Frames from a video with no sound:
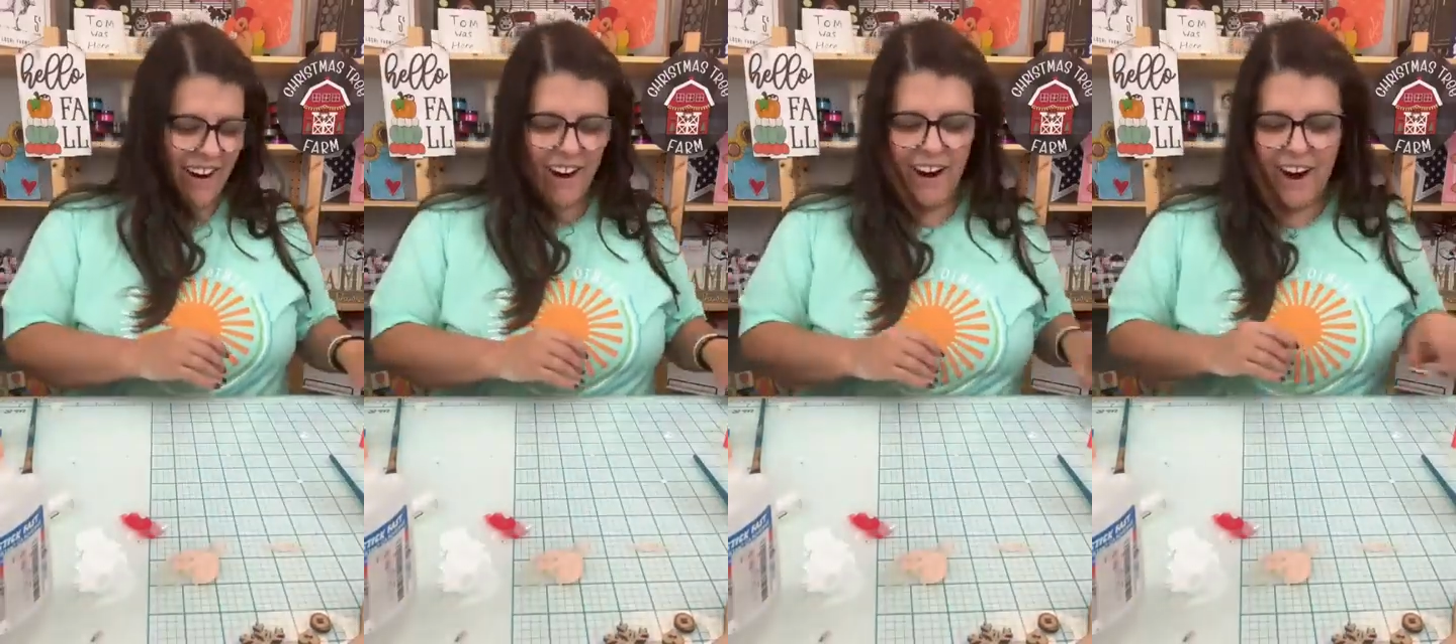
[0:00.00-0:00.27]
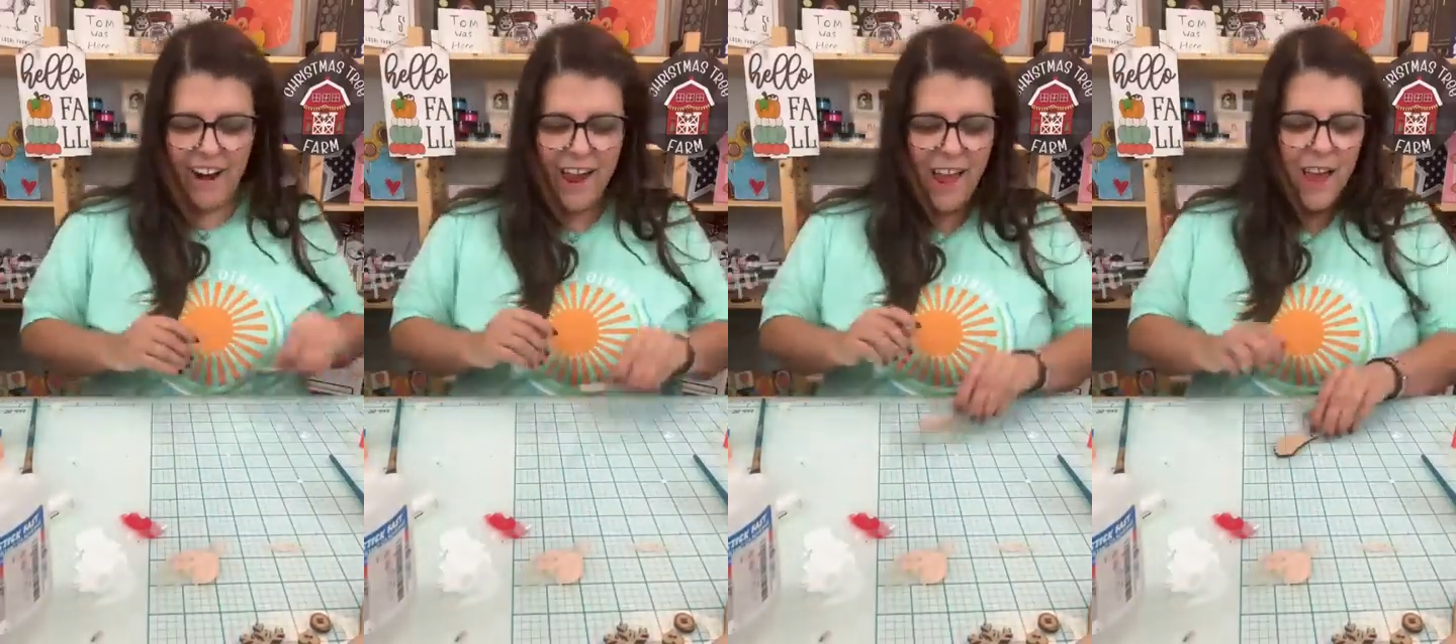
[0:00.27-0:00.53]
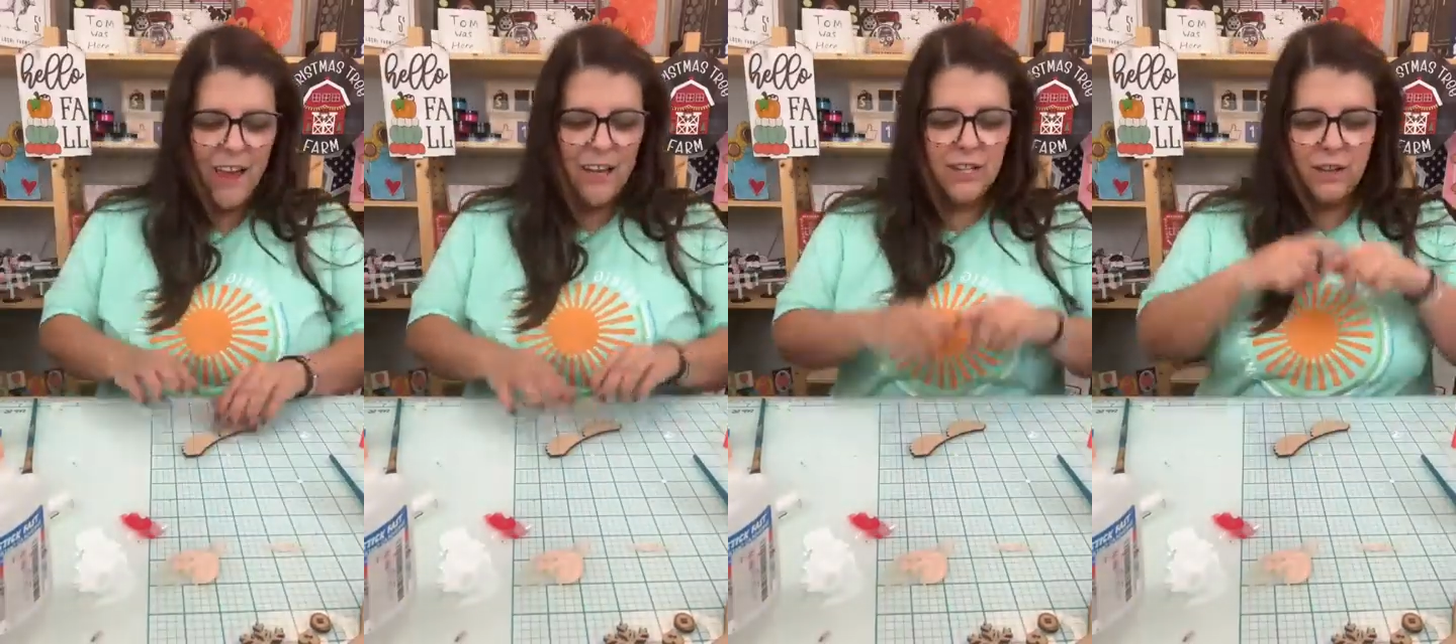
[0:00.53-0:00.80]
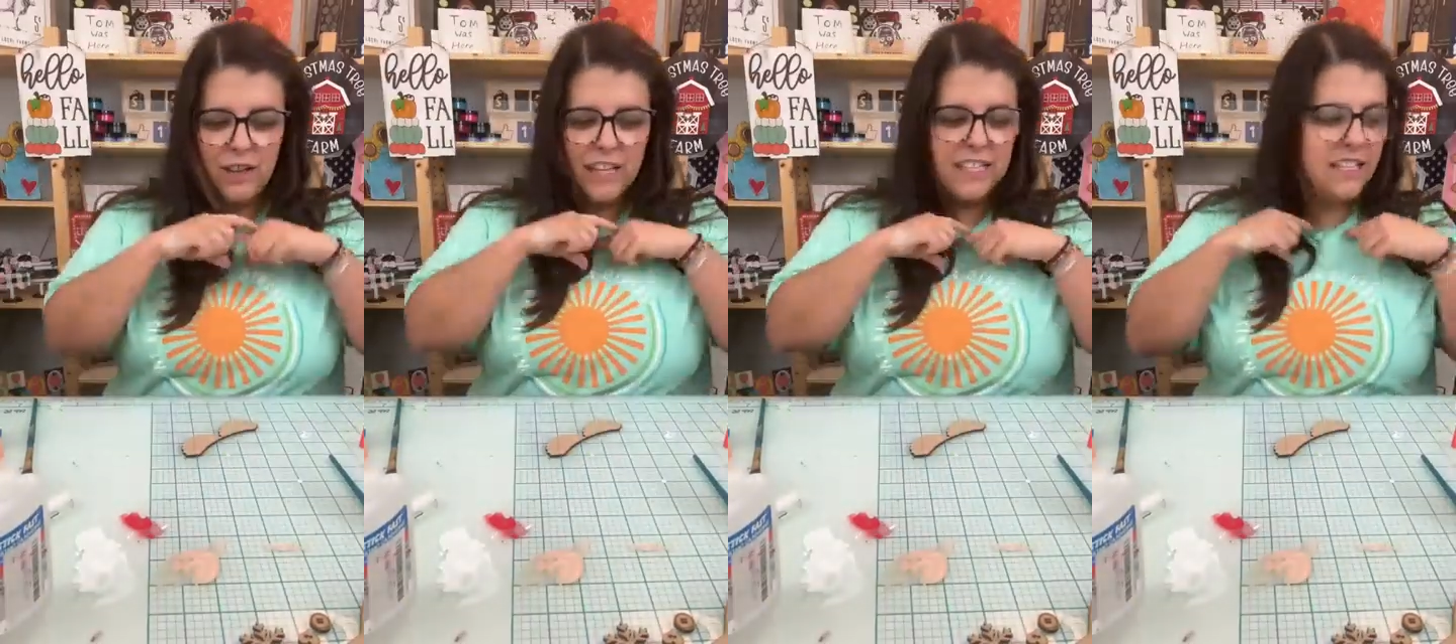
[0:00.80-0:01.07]
All right.
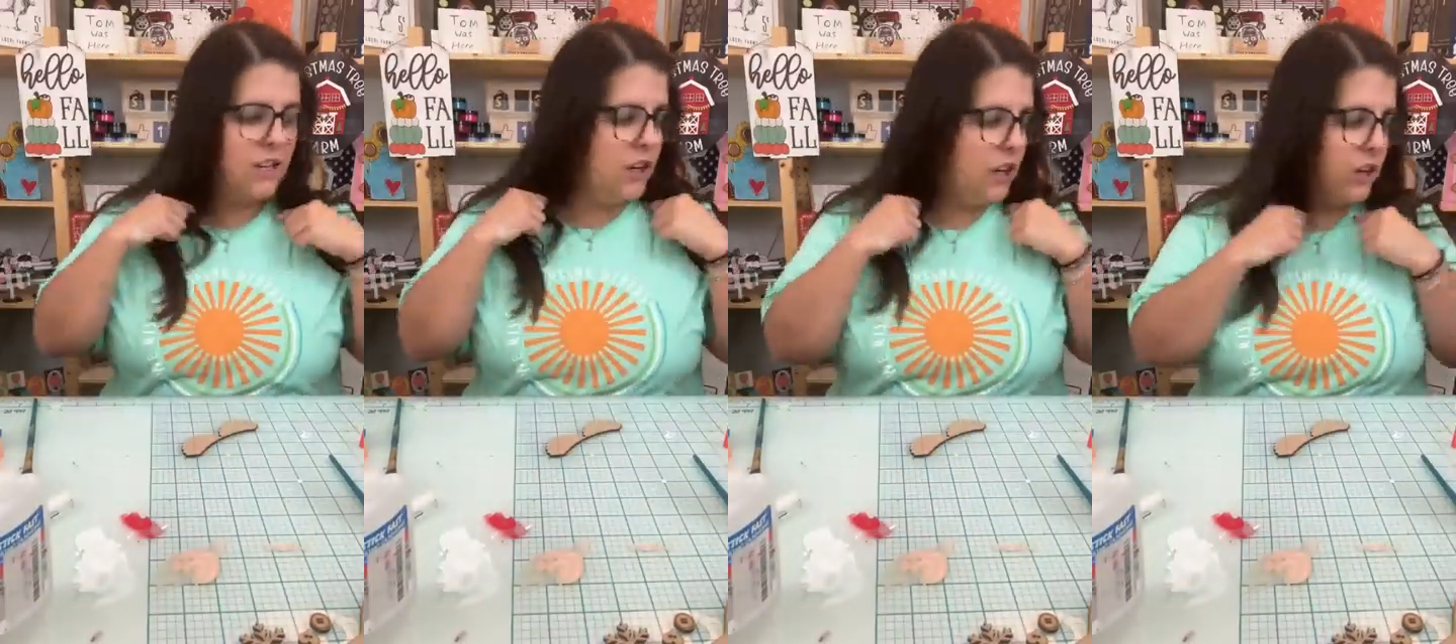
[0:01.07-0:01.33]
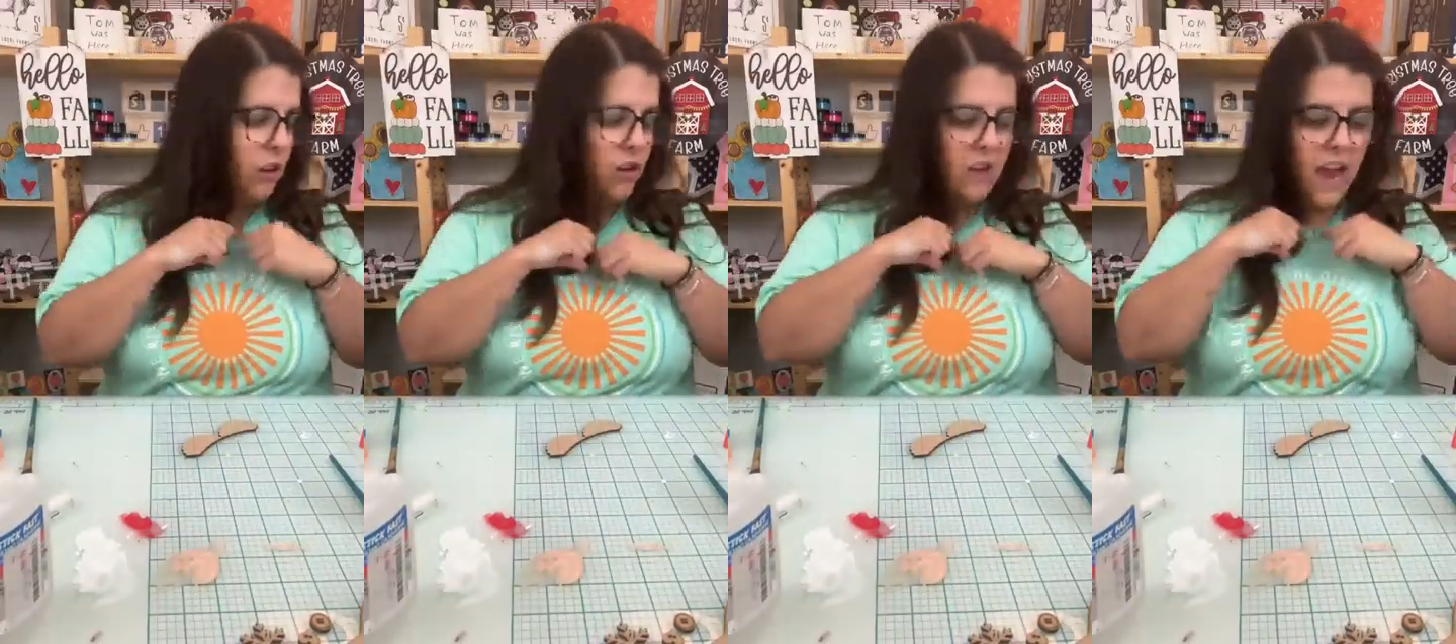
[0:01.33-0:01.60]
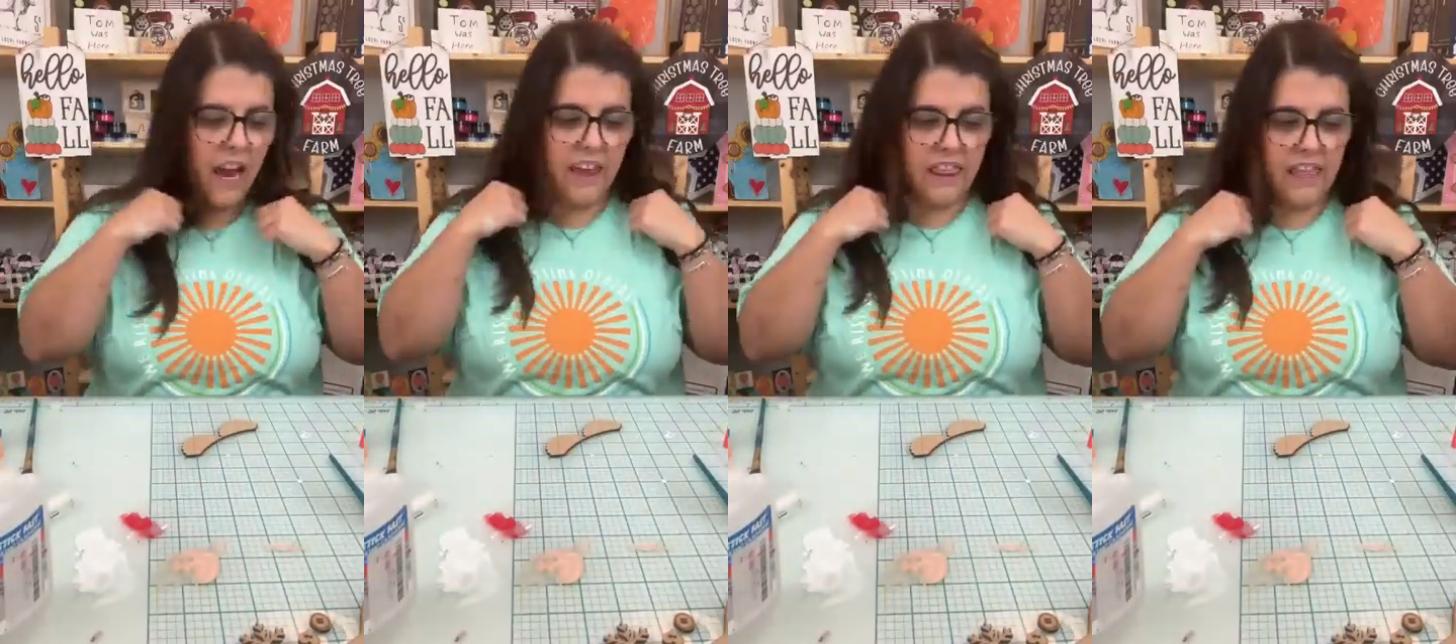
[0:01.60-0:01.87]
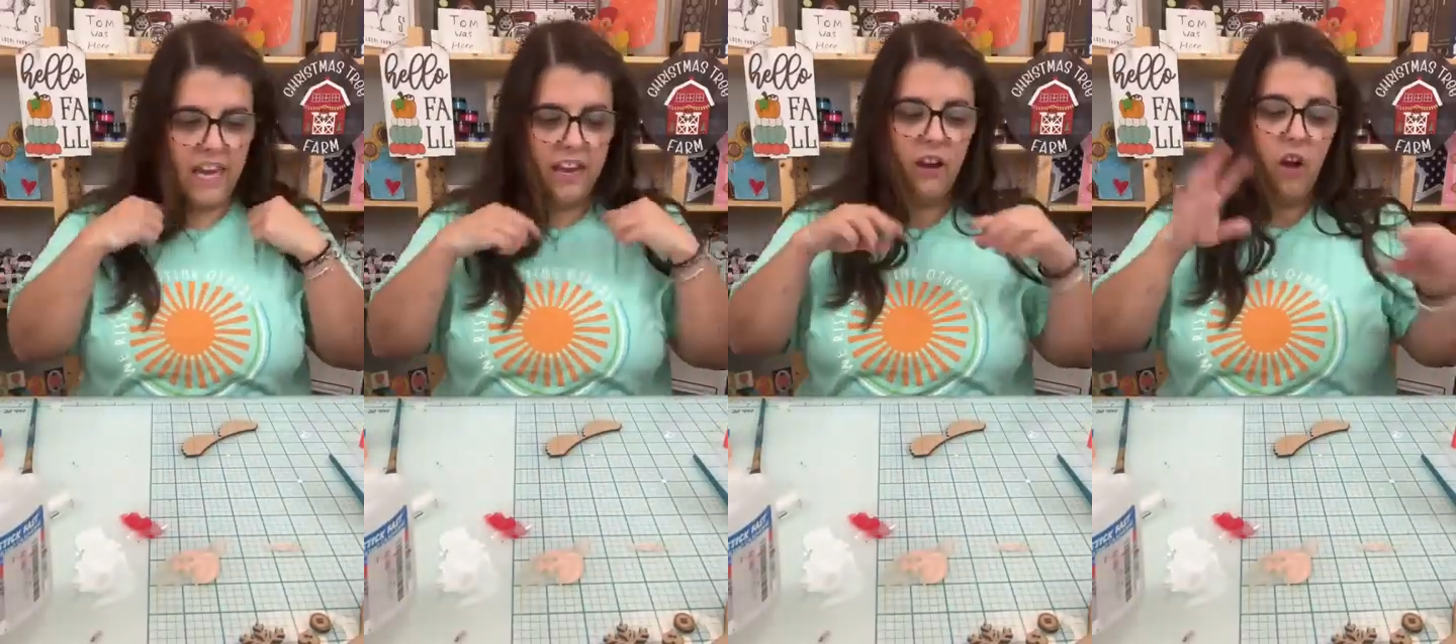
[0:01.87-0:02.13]
So this is her little neck
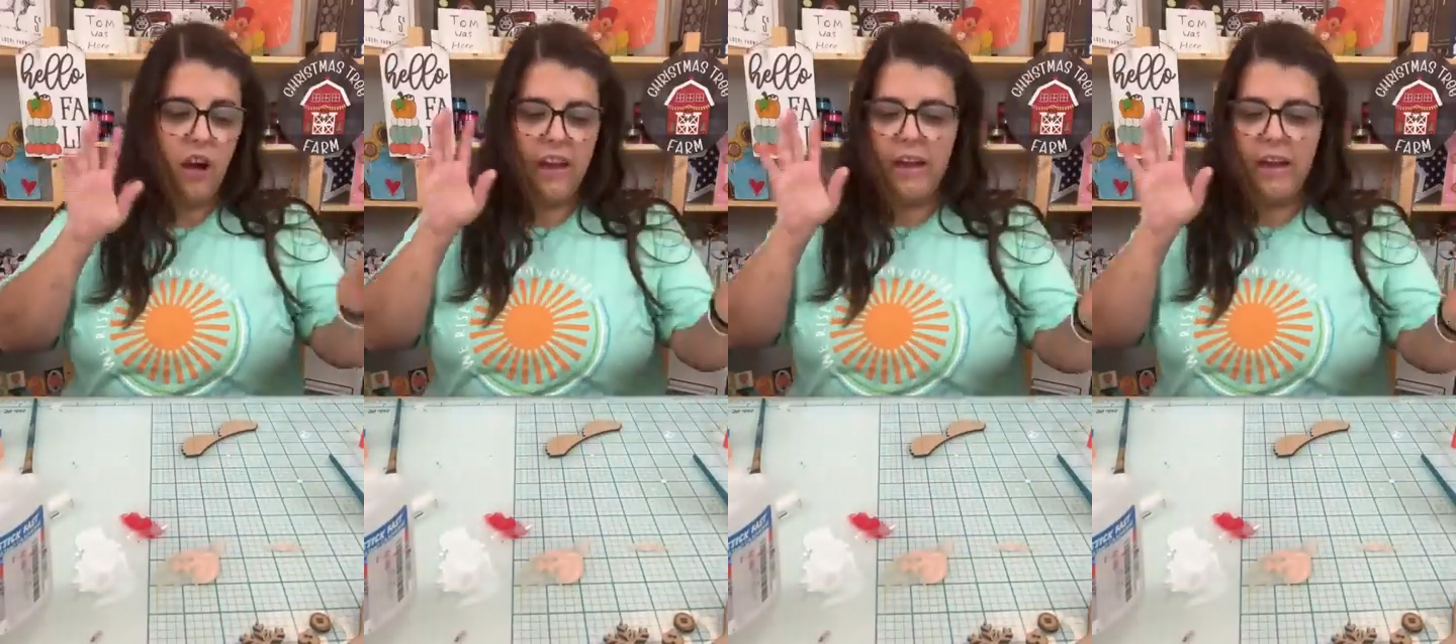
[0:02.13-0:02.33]
thing, y'all.